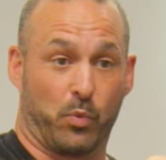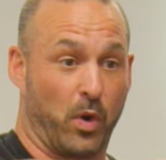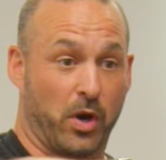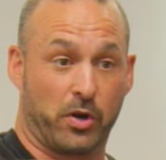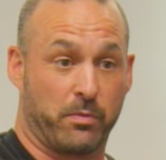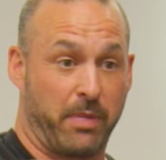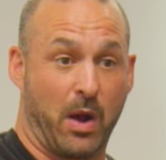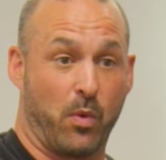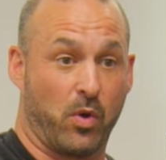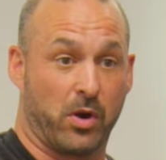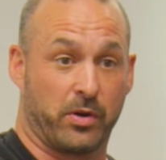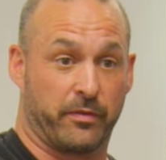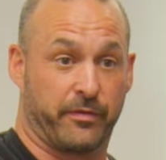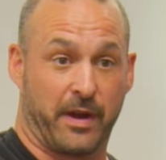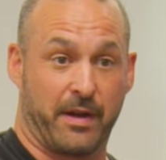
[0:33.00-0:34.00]
word by
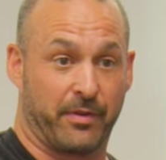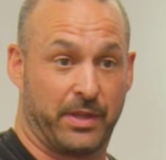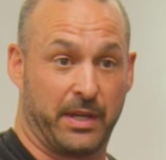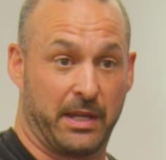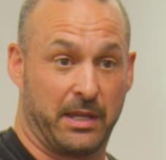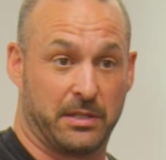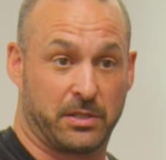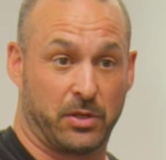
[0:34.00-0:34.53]
word, for everything he